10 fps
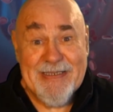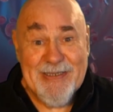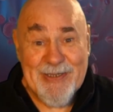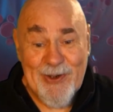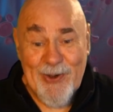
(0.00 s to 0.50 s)

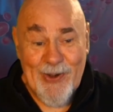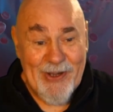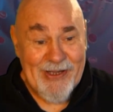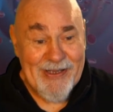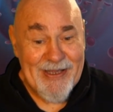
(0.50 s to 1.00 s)

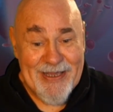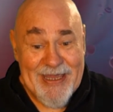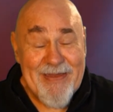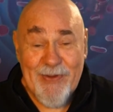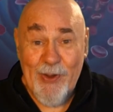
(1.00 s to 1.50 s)
So
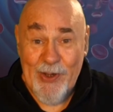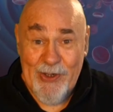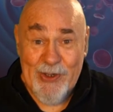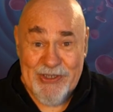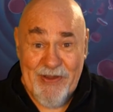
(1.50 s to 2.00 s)
even though
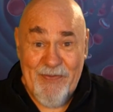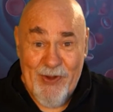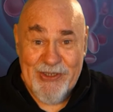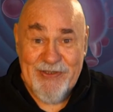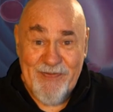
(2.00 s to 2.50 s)
it costs a
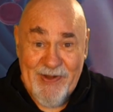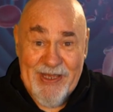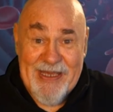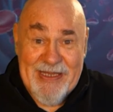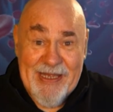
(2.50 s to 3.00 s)
fortune for
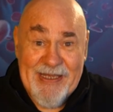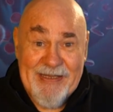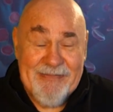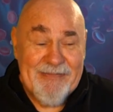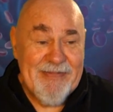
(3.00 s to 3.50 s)
the heating,
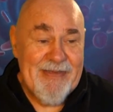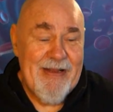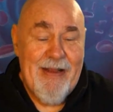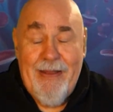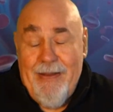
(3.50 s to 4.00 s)

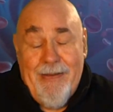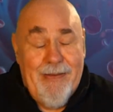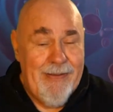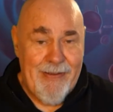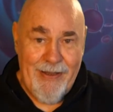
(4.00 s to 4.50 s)

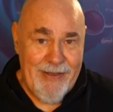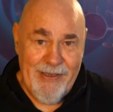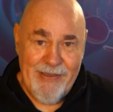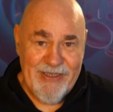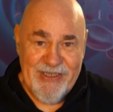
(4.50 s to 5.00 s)
I
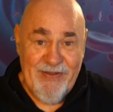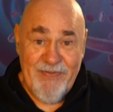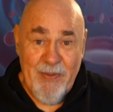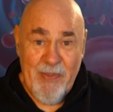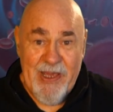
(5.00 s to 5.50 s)
think I'll just
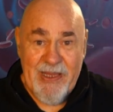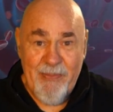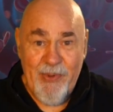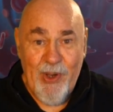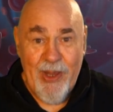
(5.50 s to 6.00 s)
have to bite
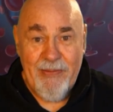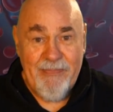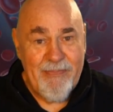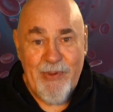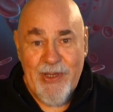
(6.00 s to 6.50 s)
the bullet
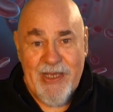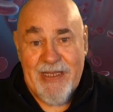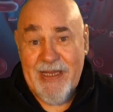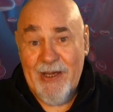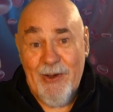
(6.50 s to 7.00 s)
and put the
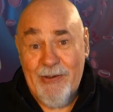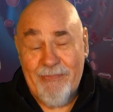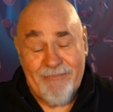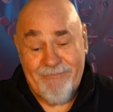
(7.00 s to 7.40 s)
heating on.